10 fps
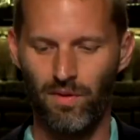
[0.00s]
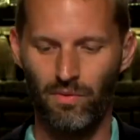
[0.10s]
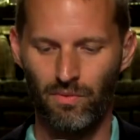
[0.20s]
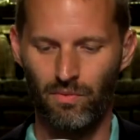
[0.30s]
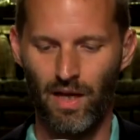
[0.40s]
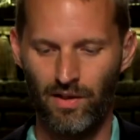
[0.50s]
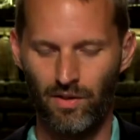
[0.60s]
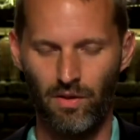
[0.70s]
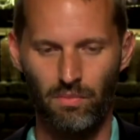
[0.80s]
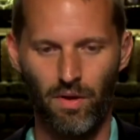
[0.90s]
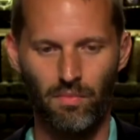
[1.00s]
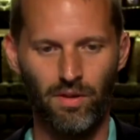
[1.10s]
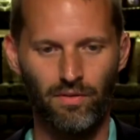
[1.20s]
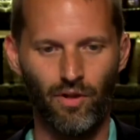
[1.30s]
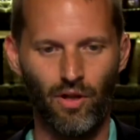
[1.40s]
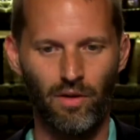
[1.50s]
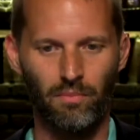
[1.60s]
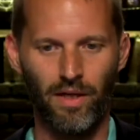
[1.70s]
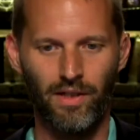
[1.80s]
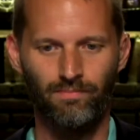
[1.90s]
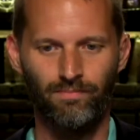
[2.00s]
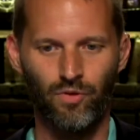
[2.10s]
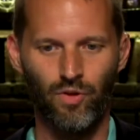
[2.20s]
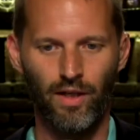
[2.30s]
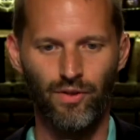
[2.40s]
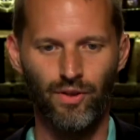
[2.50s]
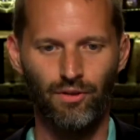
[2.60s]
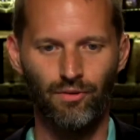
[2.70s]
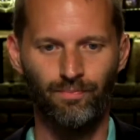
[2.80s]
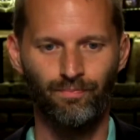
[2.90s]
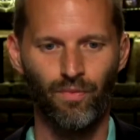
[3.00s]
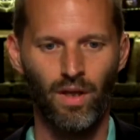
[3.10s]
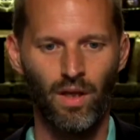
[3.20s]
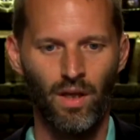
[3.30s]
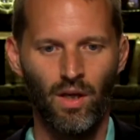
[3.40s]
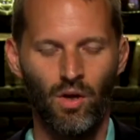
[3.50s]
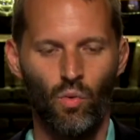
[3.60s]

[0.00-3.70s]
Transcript: was actually a, a big flaw in my strategy too yeah.